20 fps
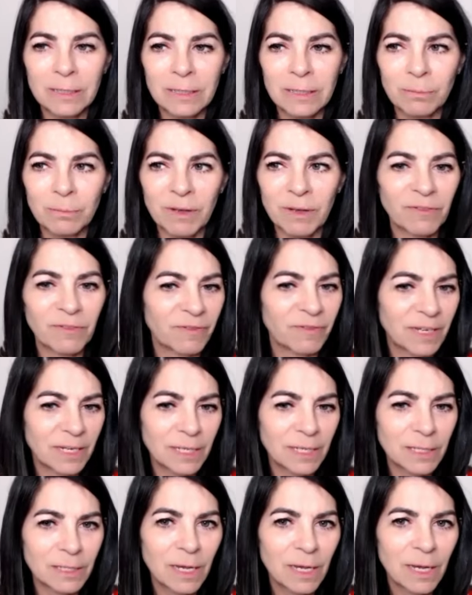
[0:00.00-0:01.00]
that my
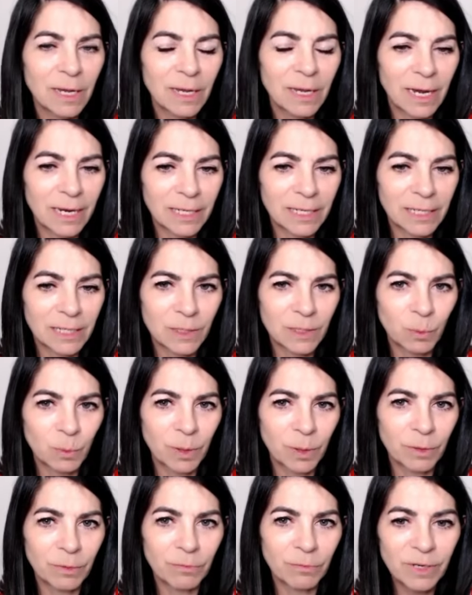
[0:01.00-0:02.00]
fears, I guess,
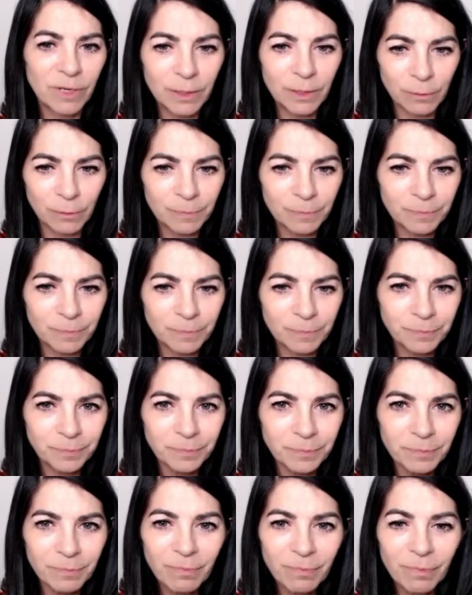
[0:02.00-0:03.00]
weren't real.
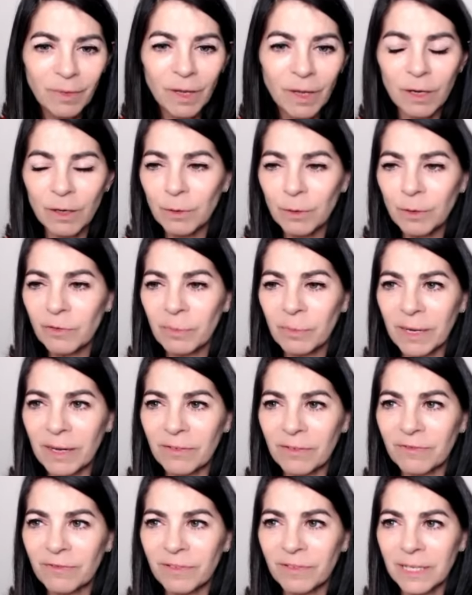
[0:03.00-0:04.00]
A lot of my
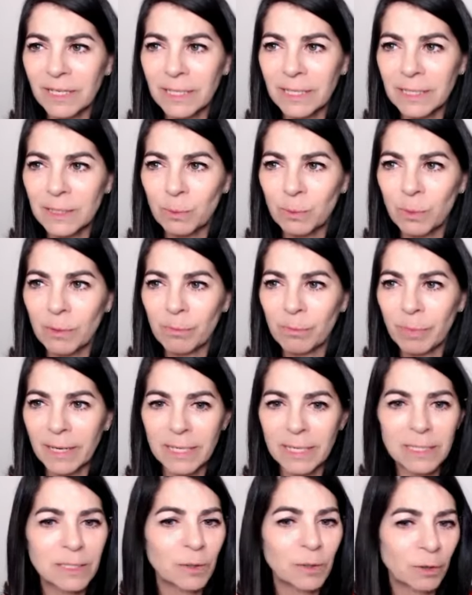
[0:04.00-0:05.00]
fears were
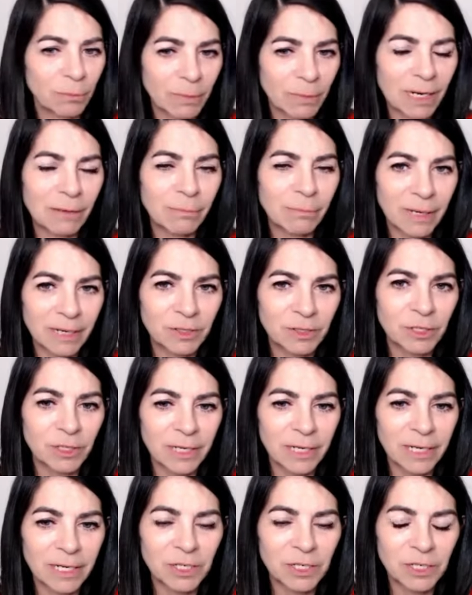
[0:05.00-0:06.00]
based on my
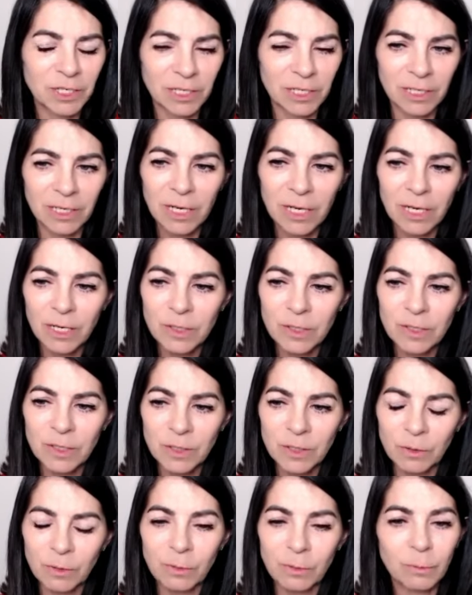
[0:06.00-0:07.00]
imagination.
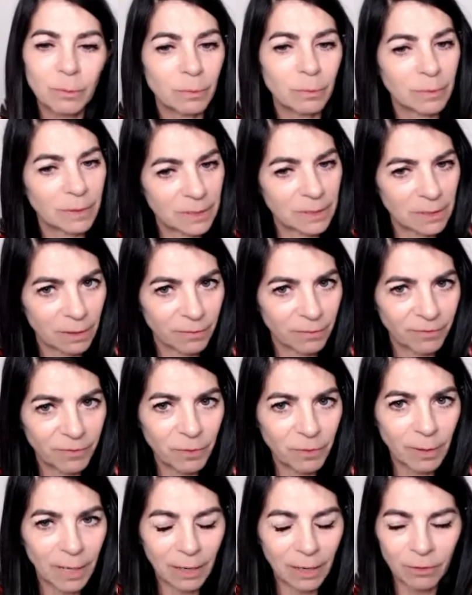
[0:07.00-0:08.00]
So there's a few
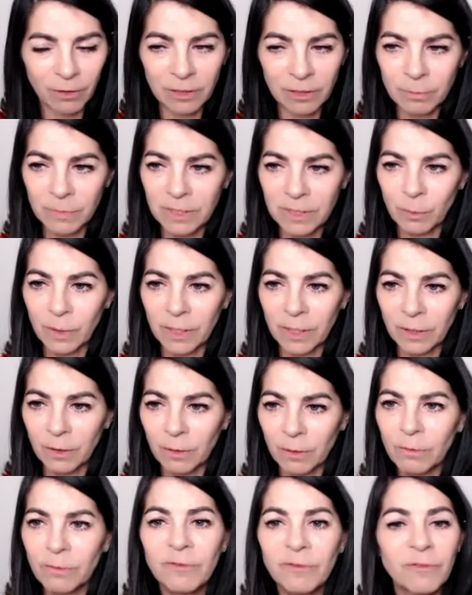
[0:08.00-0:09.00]
acronyms that we
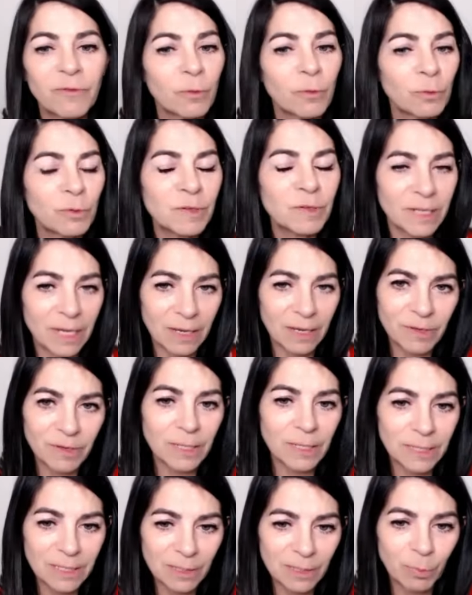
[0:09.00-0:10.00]
know: false
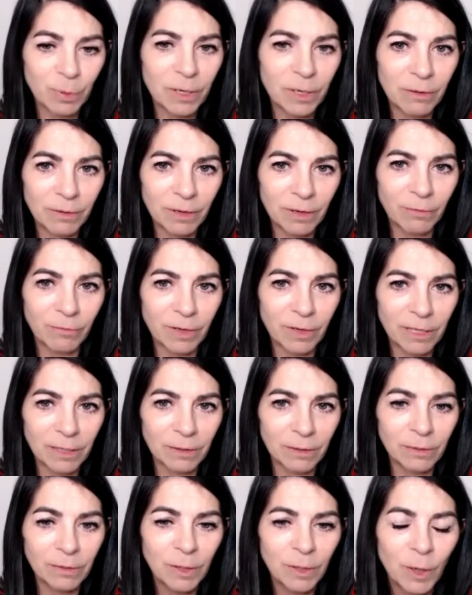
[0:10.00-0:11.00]
evidence appearing
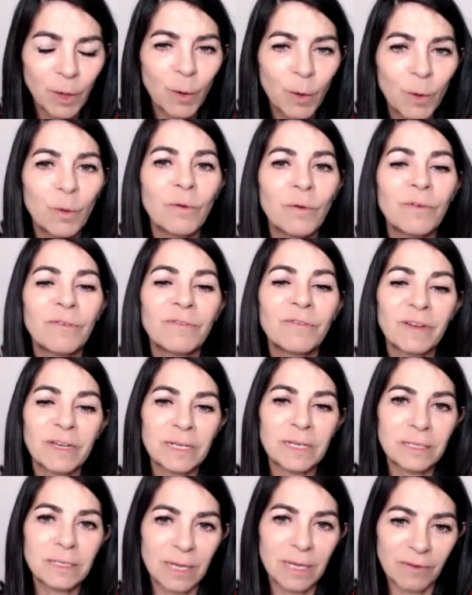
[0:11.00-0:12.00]
real, or
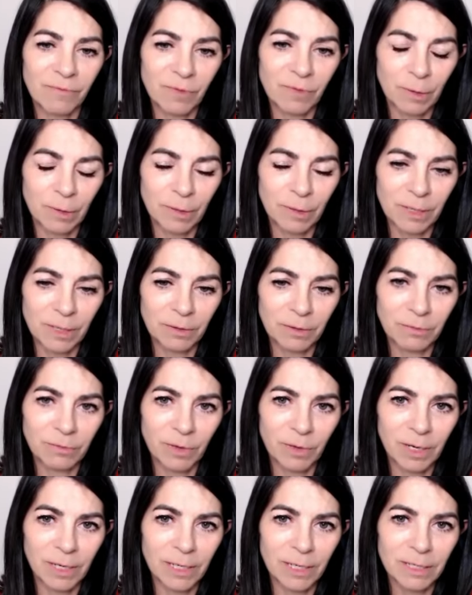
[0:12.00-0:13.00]
face everything and
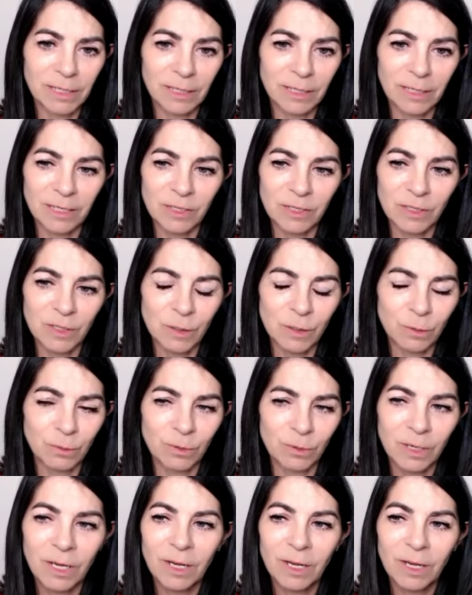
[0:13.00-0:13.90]
rise. And I just thought,